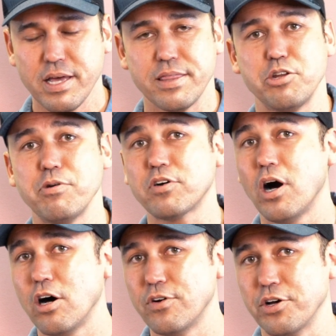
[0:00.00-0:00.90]
Then you have
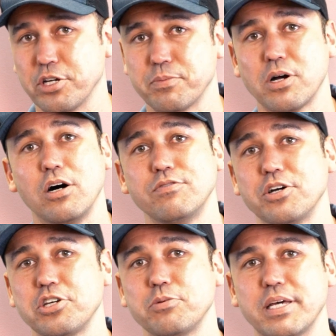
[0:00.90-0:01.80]
call volume. Call
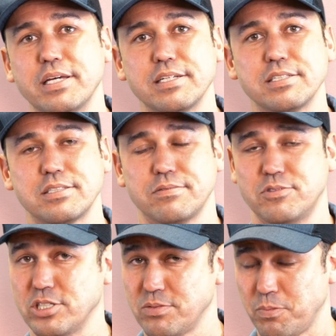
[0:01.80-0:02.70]
volume is
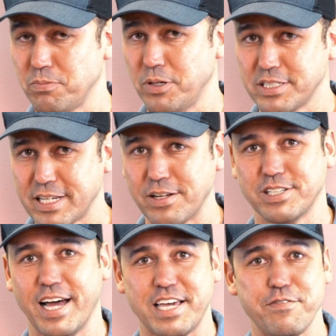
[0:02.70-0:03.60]
just what it sounds like.